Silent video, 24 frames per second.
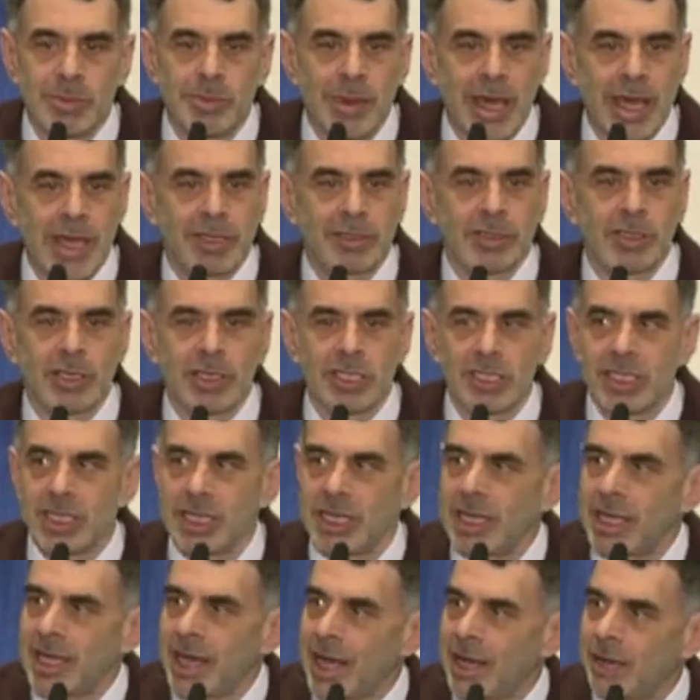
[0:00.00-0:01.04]
Mayor, to the
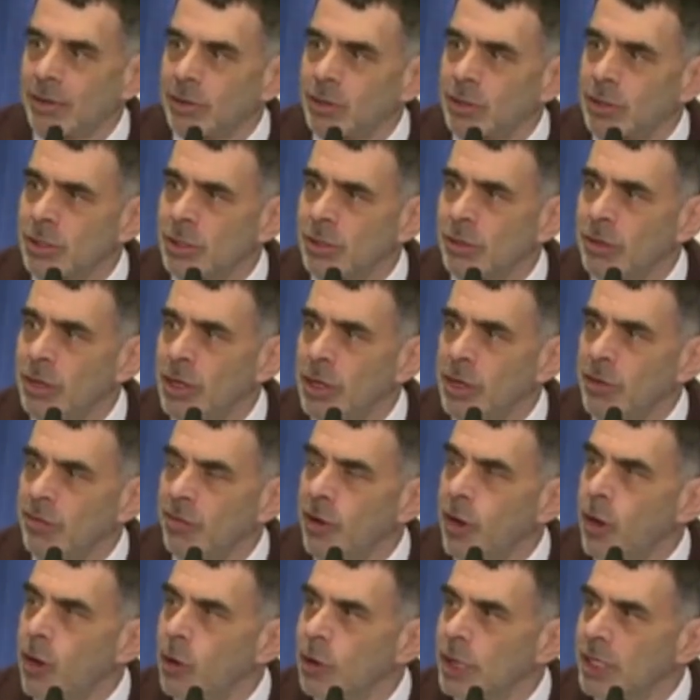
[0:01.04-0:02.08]
City Council for
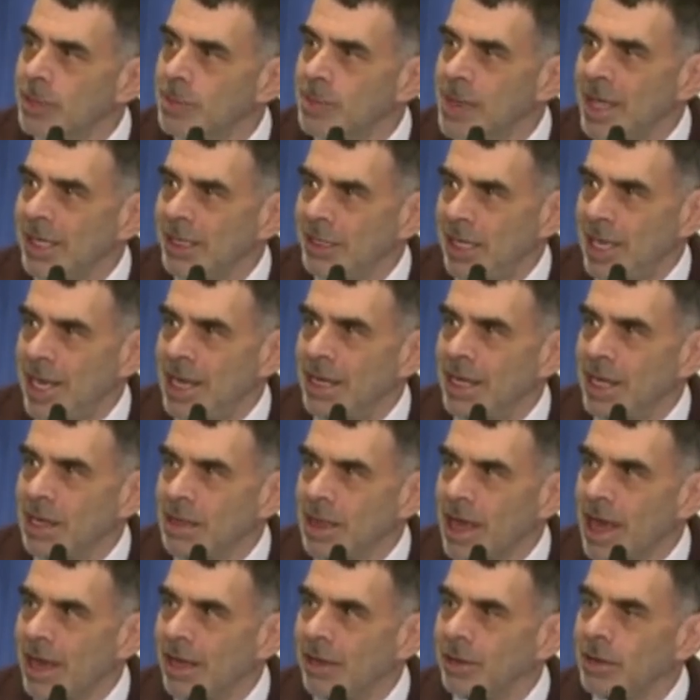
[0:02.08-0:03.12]
always maintaining
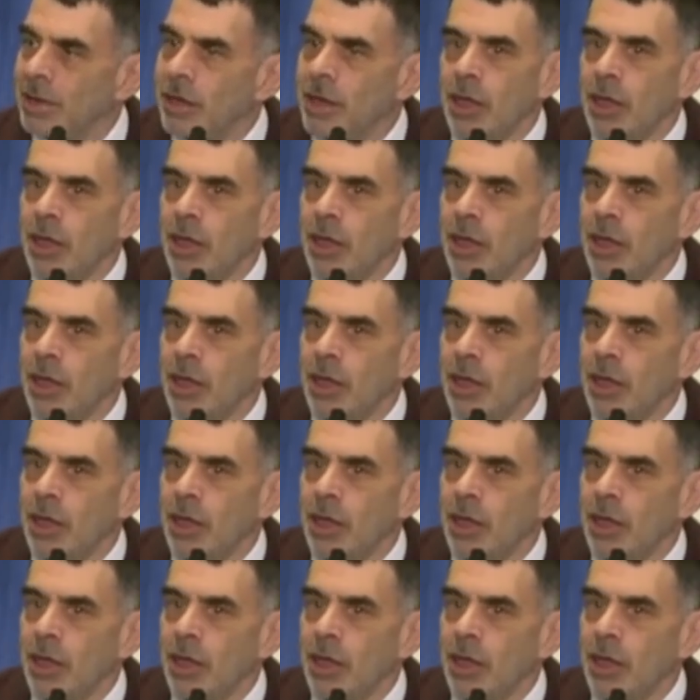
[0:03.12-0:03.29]
that.